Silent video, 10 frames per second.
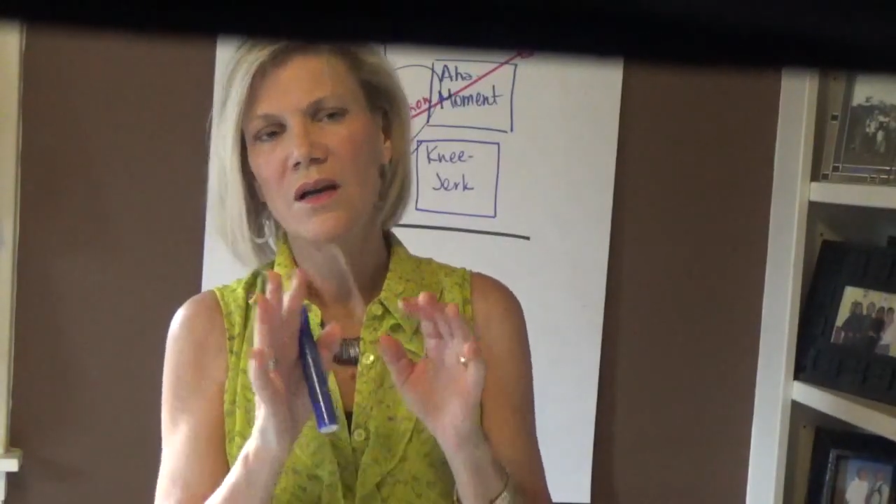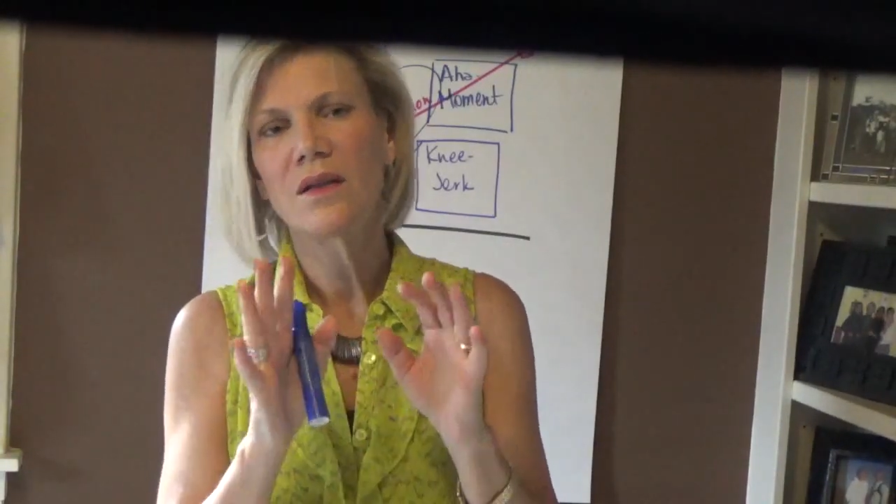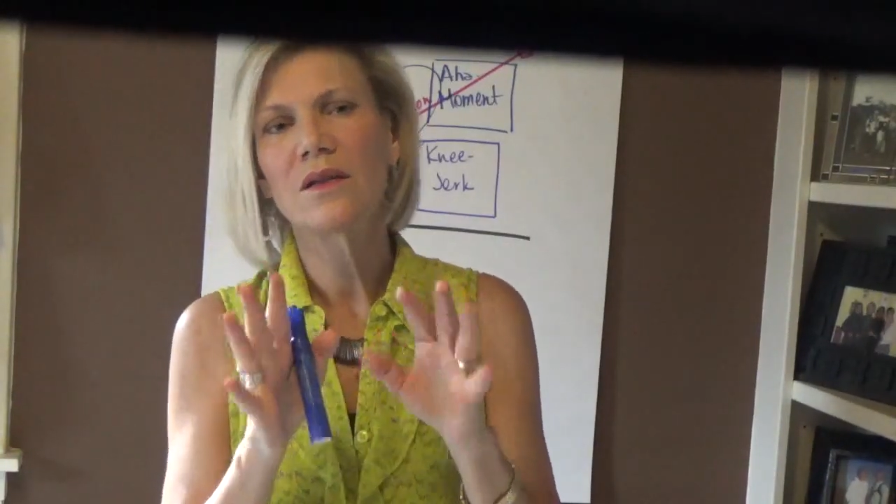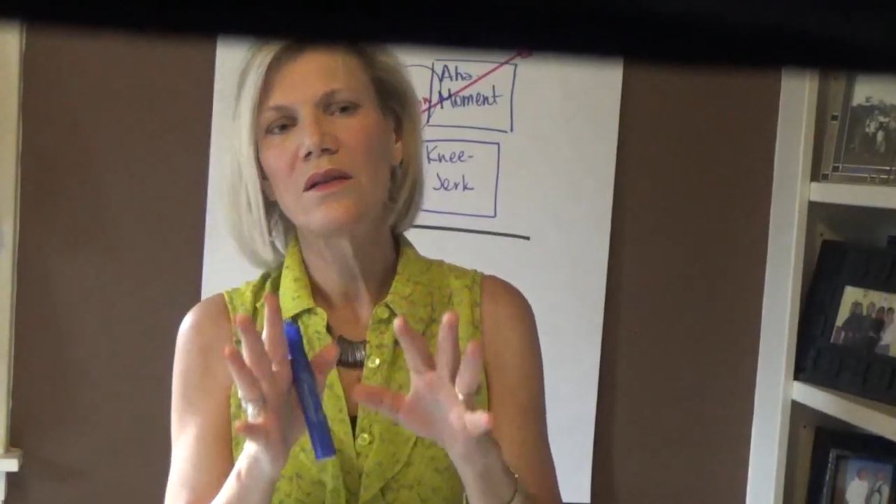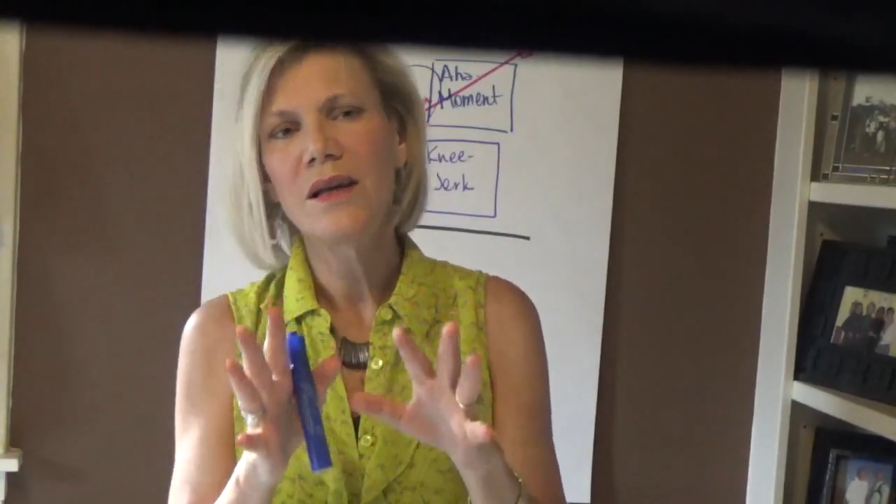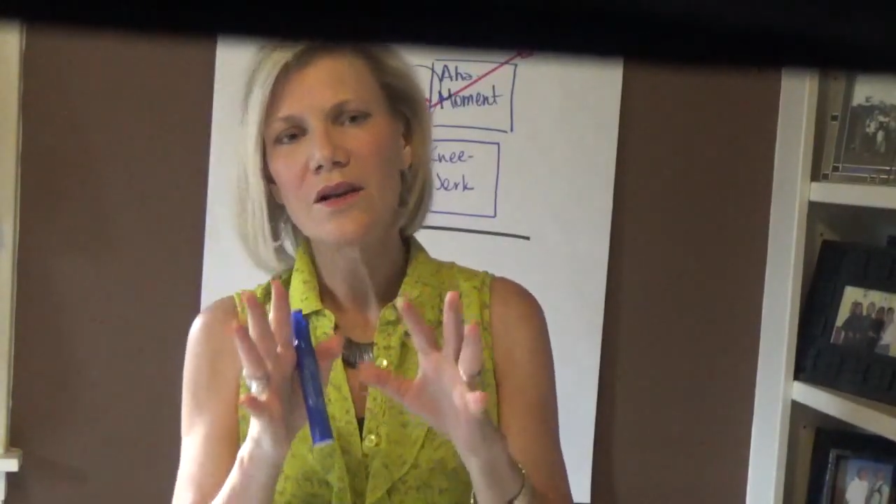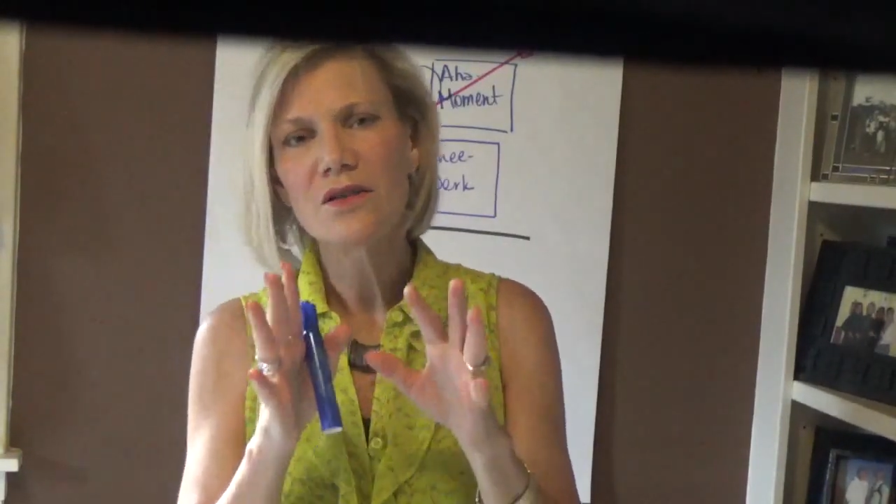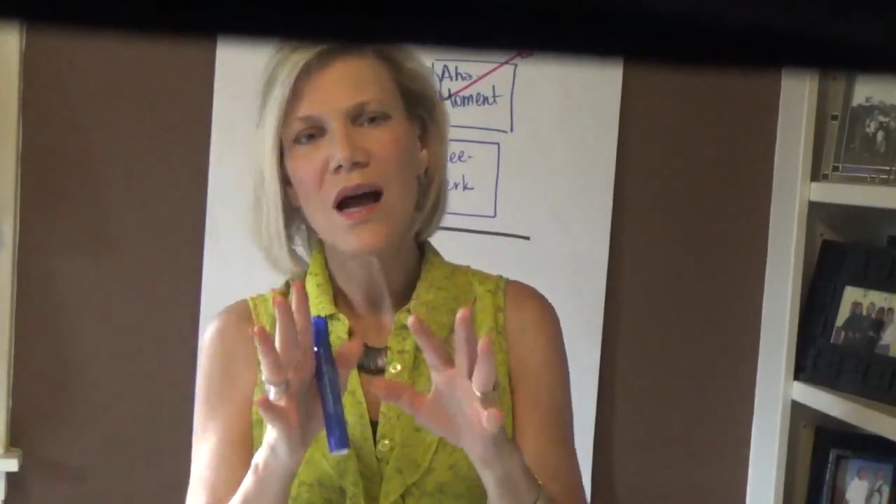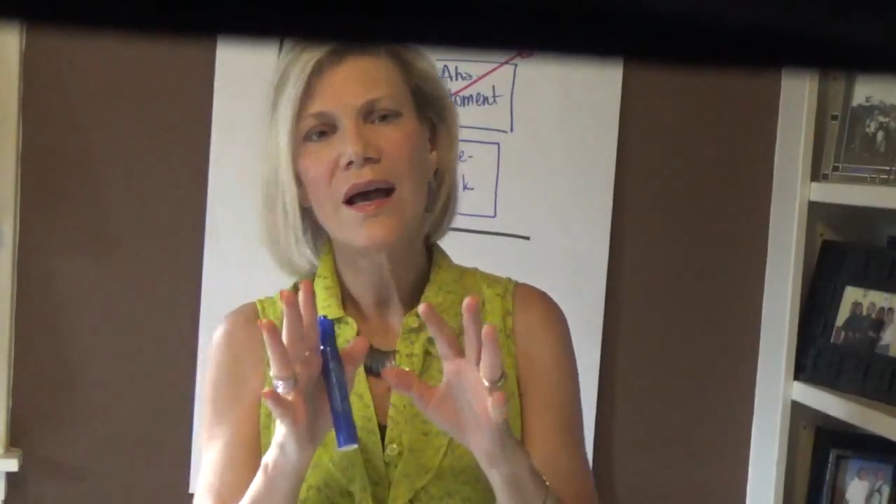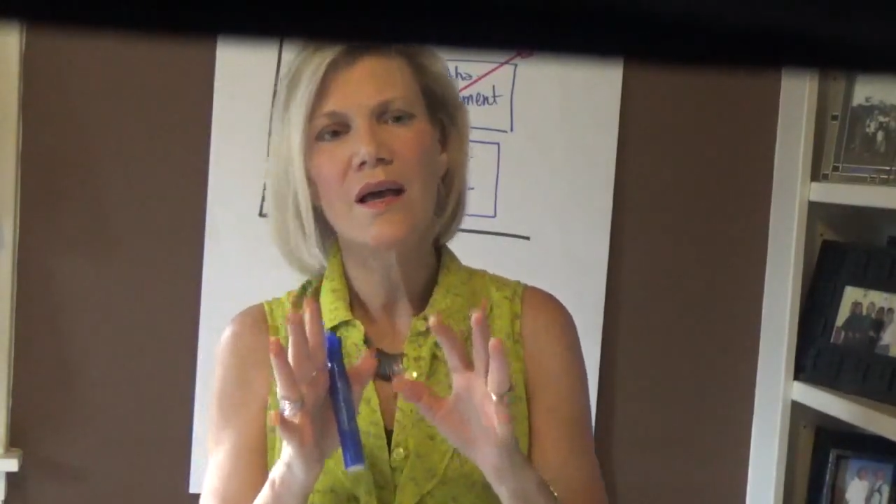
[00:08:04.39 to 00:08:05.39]
The leaders
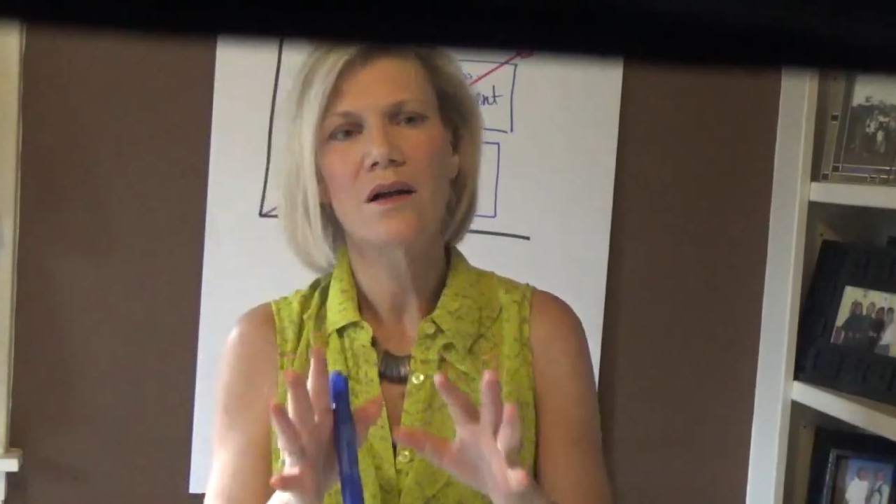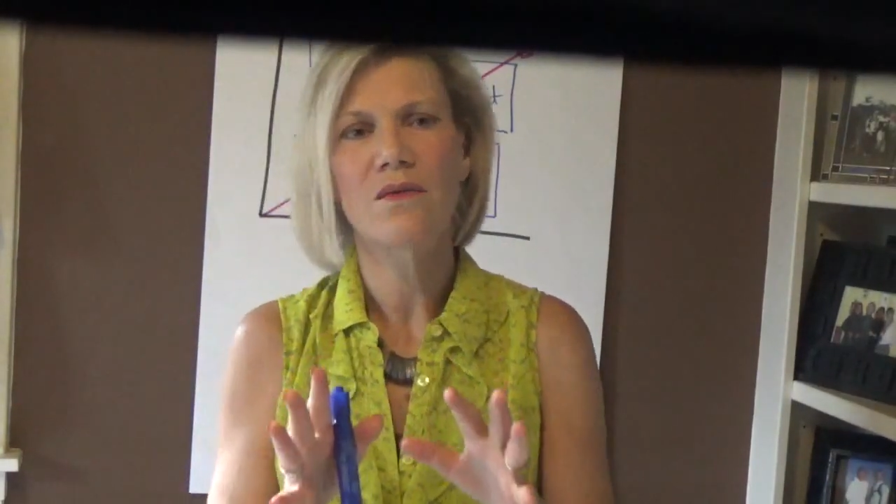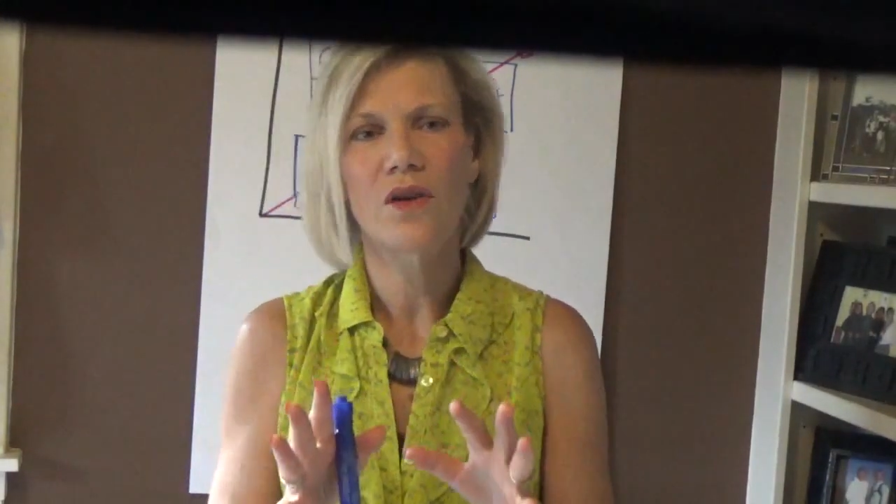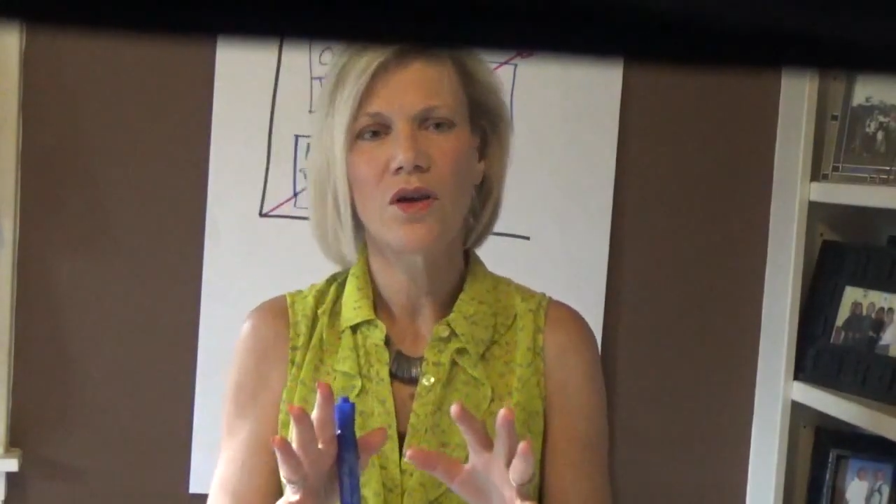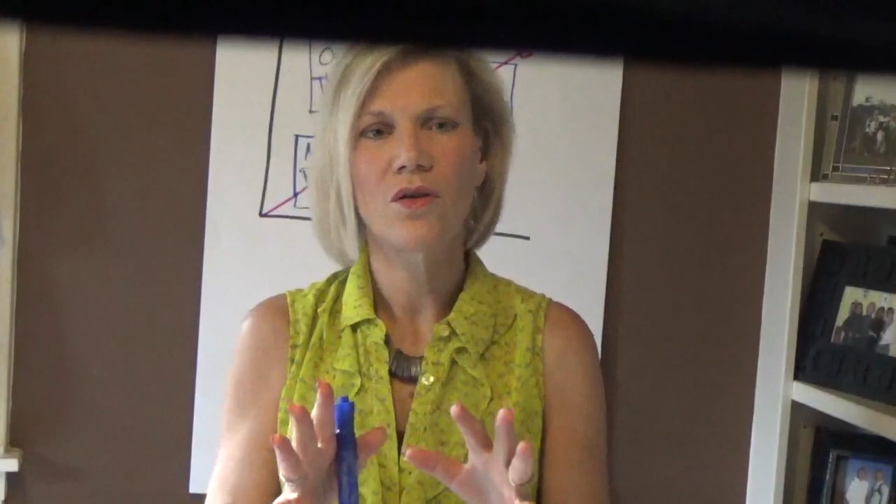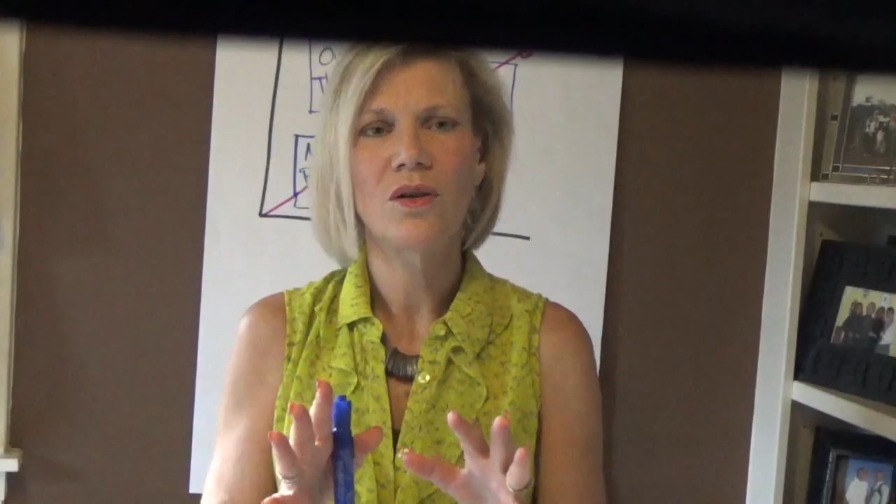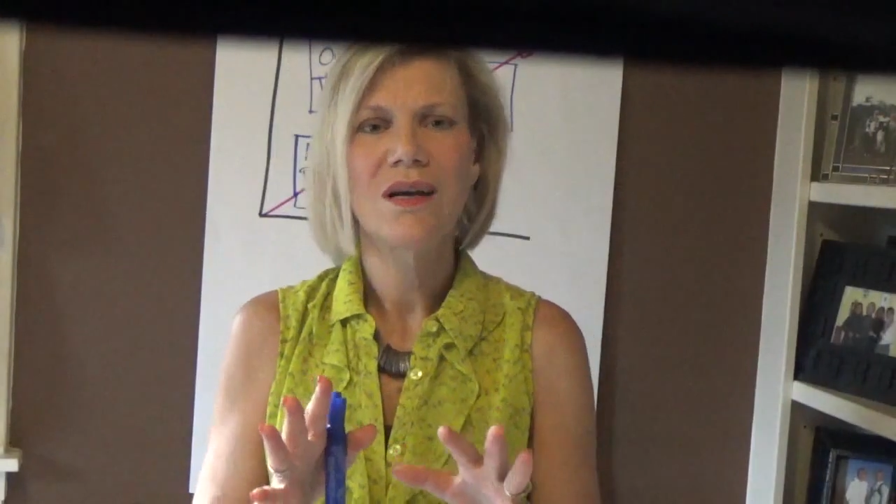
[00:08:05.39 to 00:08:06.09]
I interviewed